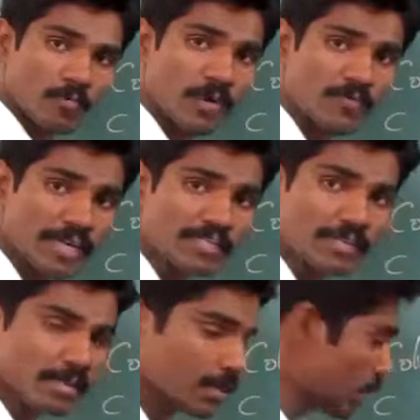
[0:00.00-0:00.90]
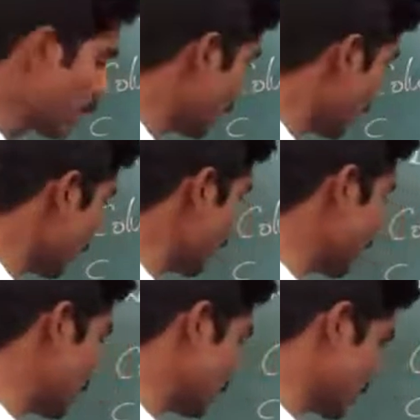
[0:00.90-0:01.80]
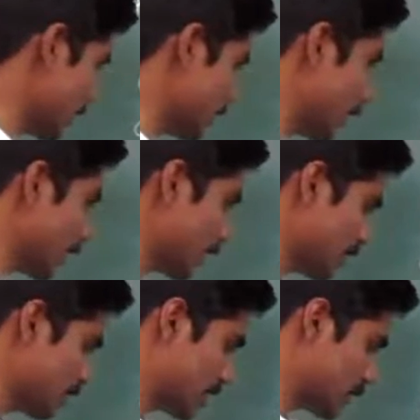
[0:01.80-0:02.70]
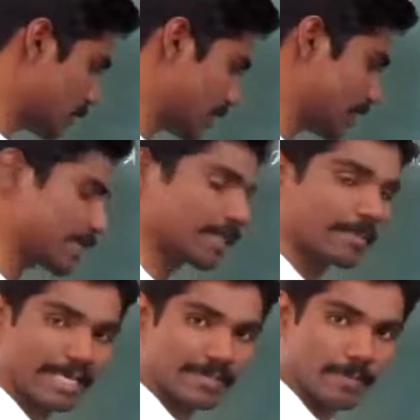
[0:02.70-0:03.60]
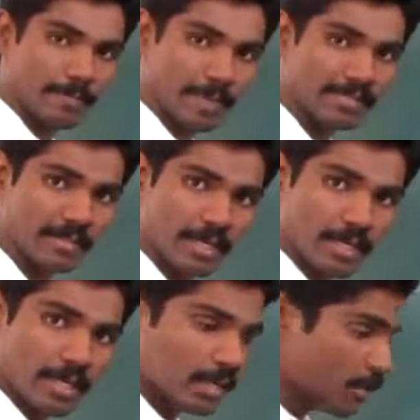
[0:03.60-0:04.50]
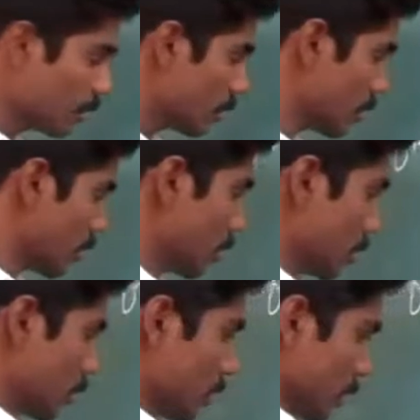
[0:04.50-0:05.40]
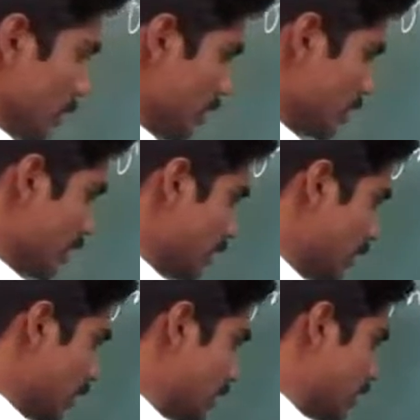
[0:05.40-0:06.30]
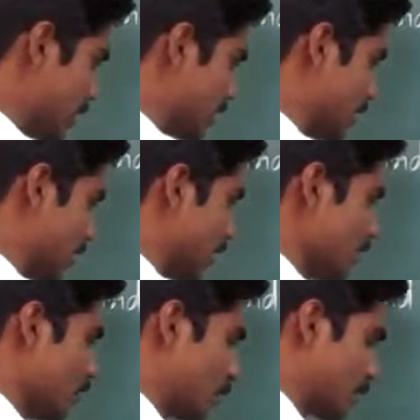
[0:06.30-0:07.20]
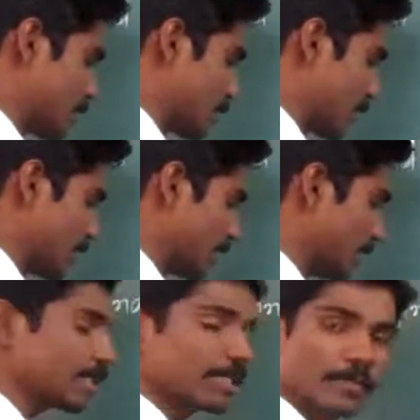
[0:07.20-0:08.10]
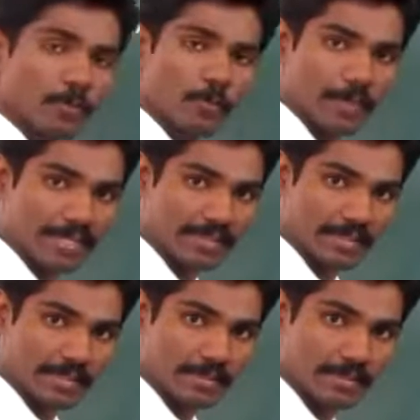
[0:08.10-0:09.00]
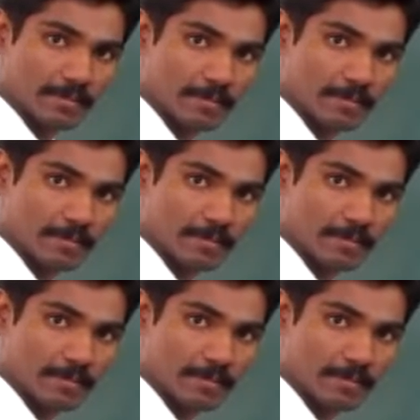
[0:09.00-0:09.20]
Well friends, now I will consider the letter which is present at the maximum place. In this case I will consider C which is present at 2 places.